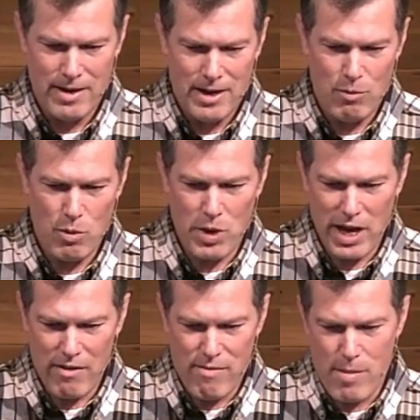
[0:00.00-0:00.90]
And when we
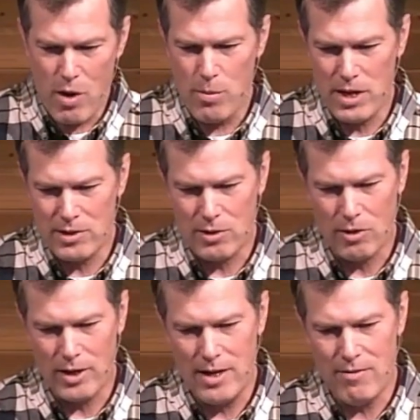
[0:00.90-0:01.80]
have moments
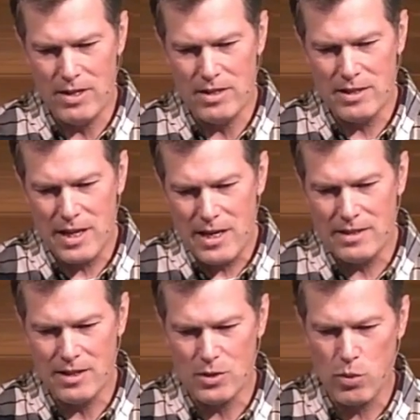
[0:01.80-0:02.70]
or even
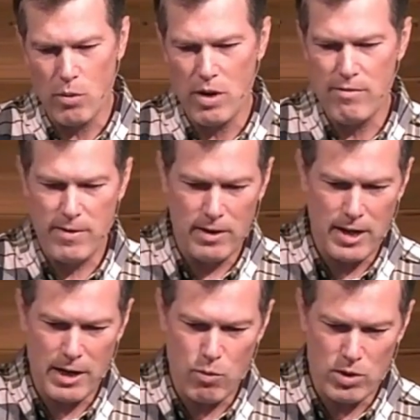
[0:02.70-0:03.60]
seasons where we feel
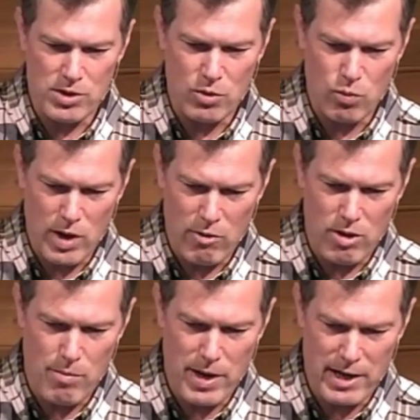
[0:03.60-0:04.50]
like we're
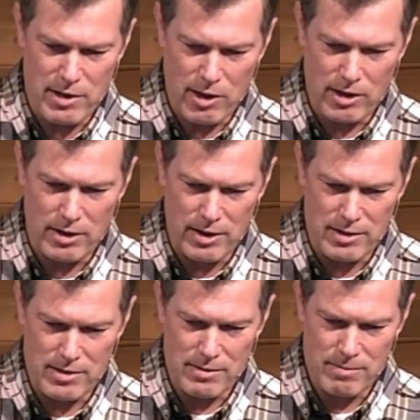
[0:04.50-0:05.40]
surrounded by
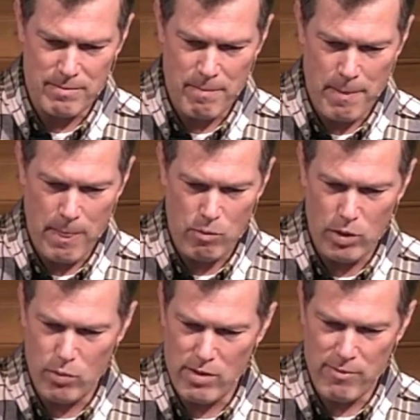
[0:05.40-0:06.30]
darkness,
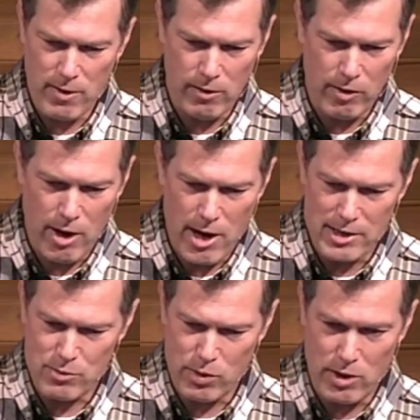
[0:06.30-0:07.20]
when we feel
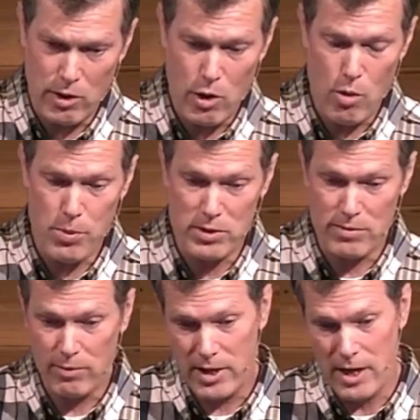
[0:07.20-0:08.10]
lost, when all hope is
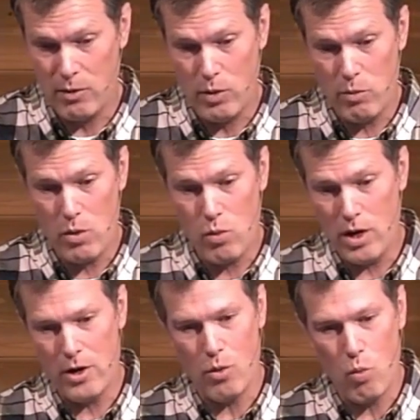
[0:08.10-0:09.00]
fleeting, when we
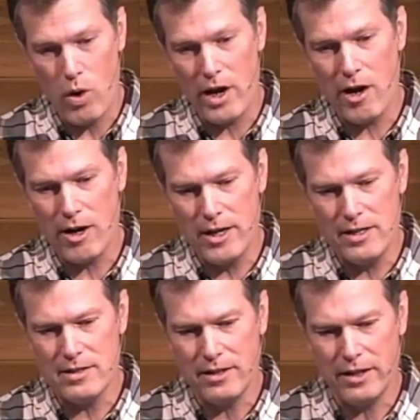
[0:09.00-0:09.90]
wonder, where
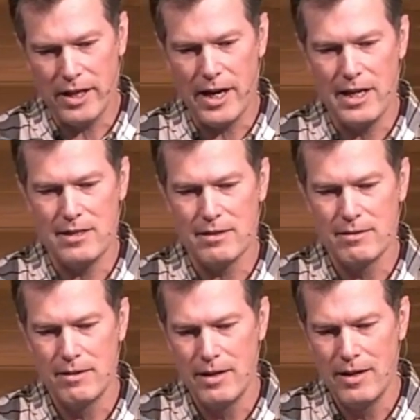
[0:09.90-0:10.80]
is the light?
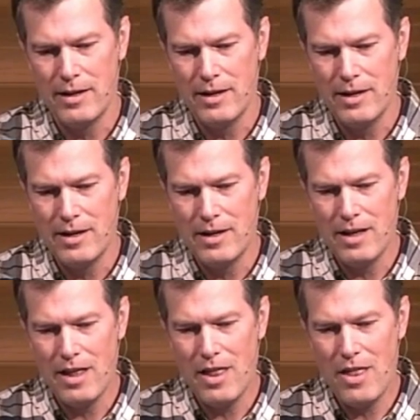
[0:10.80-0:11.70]

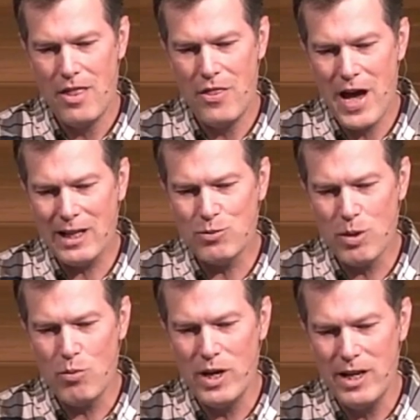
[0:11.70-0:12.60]
That's
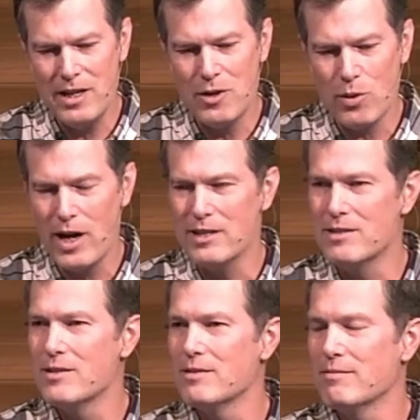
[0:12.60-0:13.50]
when we need Christ.